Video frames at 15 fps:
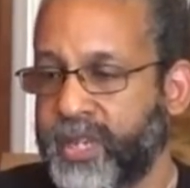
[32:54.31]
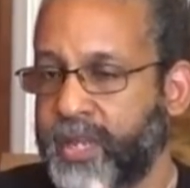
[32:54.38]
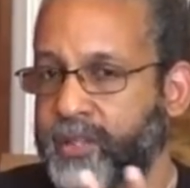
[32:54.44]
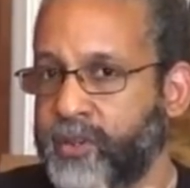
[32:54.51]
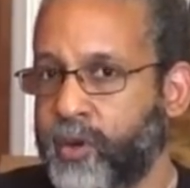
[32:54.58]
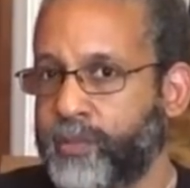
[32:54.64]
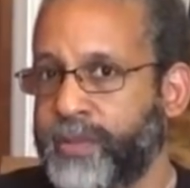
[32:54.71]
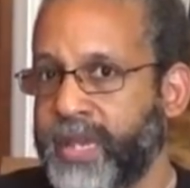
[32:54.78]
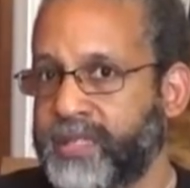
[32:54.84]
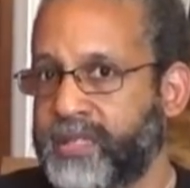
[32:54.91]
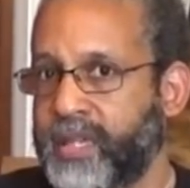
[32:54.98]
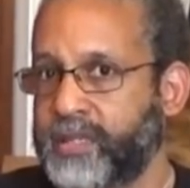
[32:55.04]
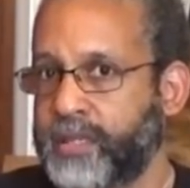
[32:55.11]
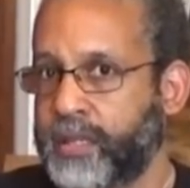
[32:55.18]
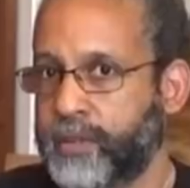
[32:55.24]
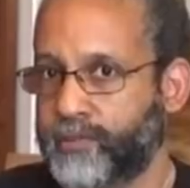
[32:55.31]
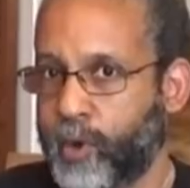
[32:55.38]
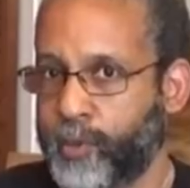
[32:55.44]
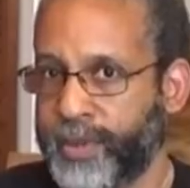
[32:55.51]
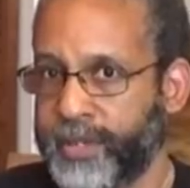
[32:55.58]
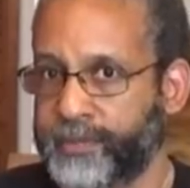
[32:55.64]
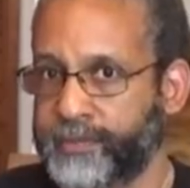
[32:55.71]
and they don't make sense in the
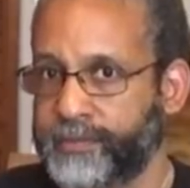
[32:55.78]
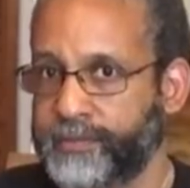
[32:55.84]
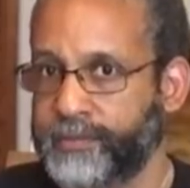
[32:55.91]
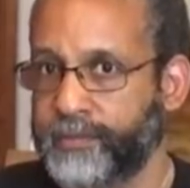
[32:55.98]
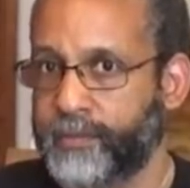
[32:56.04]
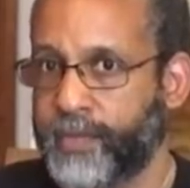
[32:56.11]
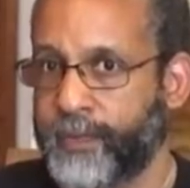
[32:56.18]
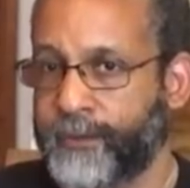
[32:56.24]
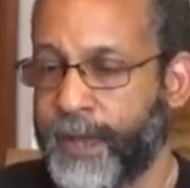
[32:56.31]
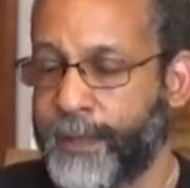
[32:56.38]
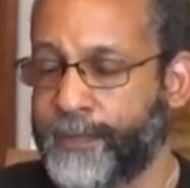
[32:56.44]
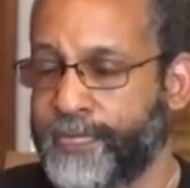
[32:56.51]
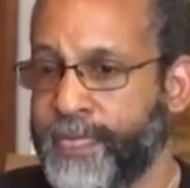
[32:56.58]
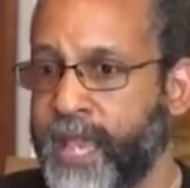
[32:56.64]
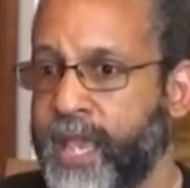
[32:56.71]
moment, right?